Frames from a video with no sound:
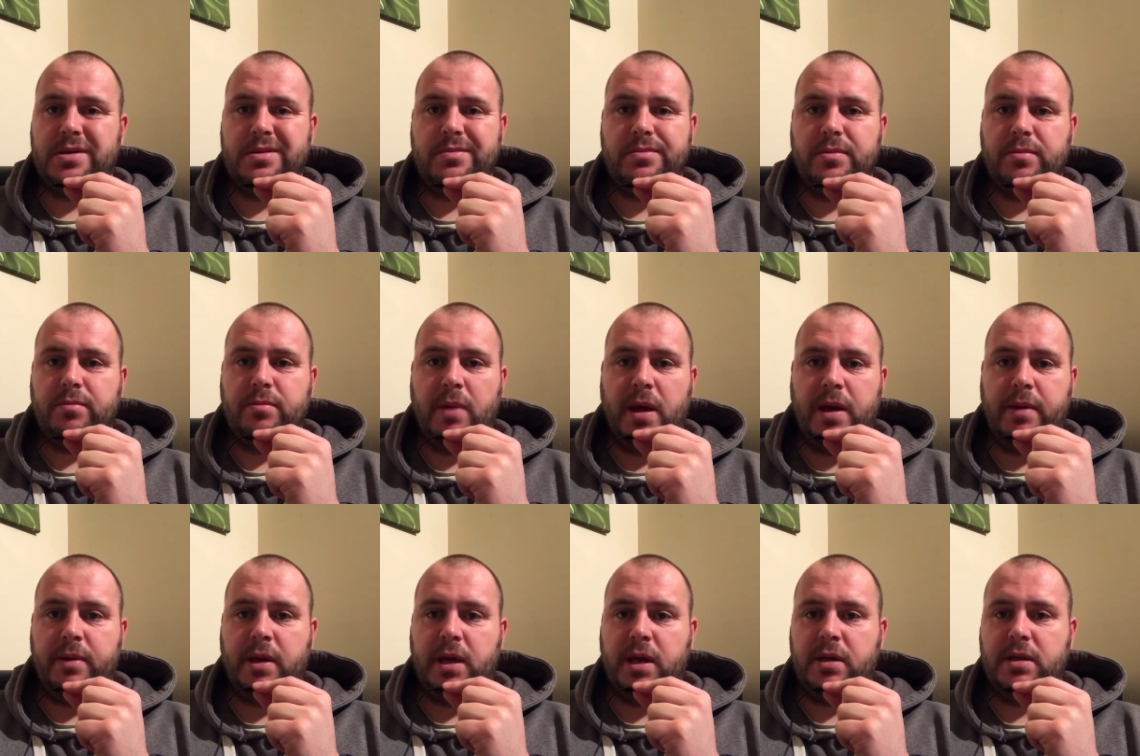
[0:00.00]

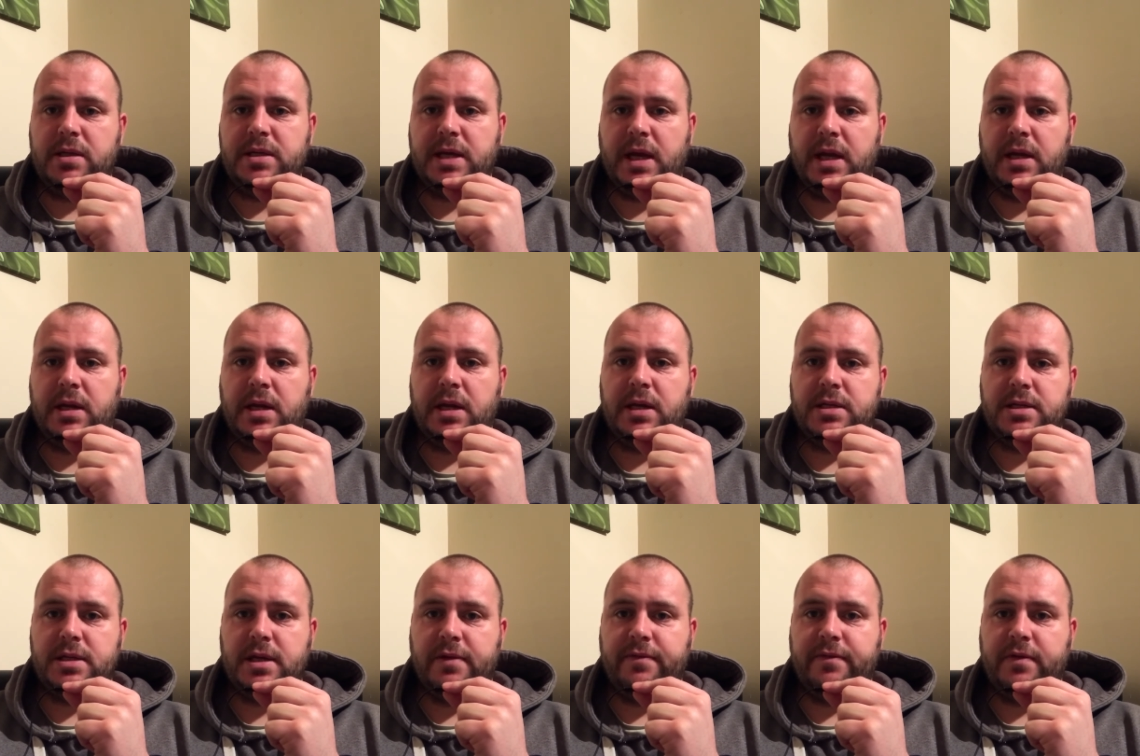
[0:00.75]
maybe 10 days
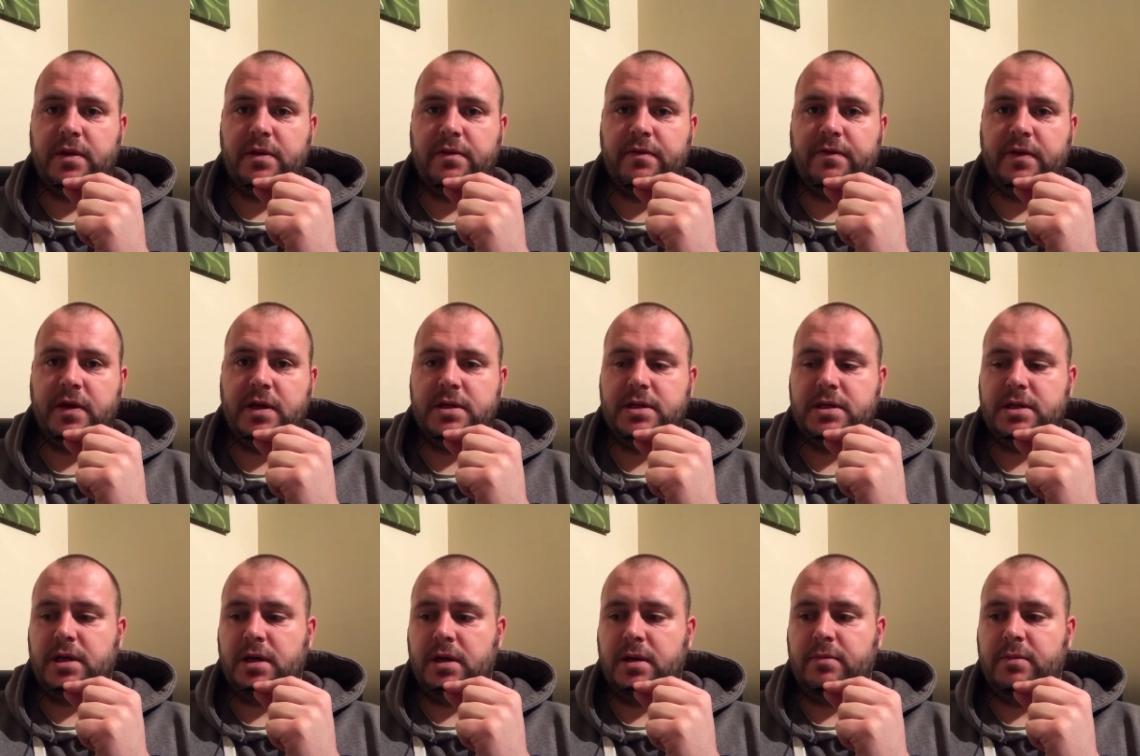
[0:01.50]
after the first
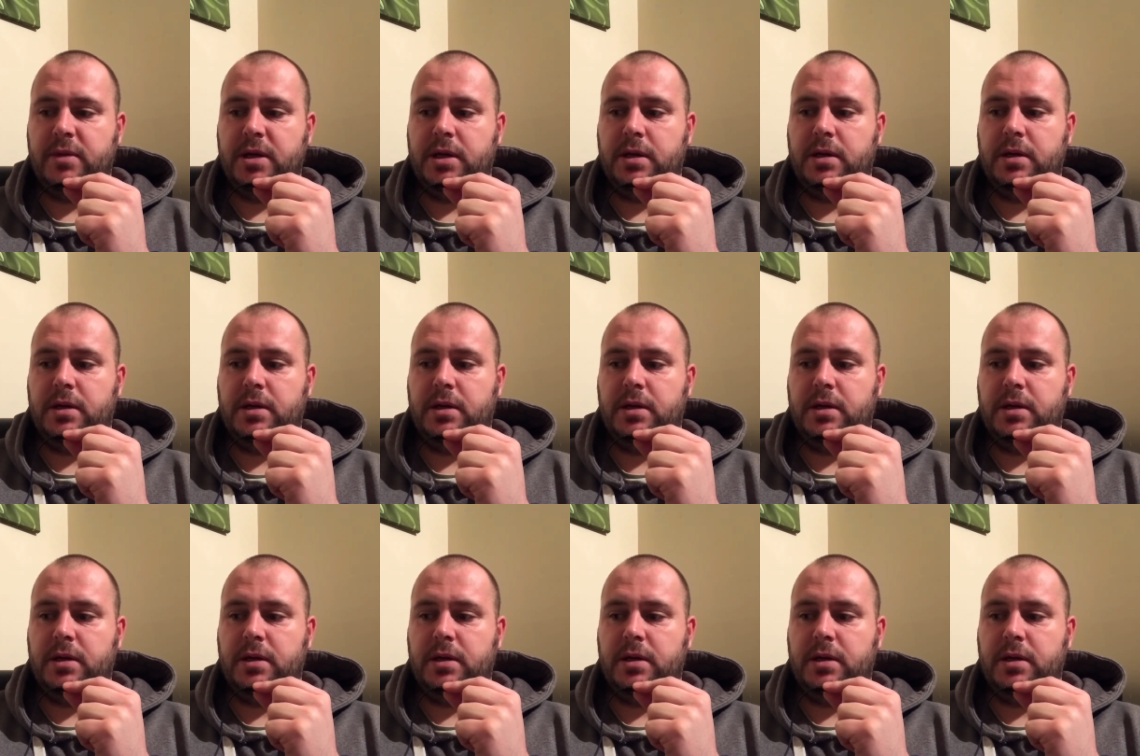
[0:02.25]
time, and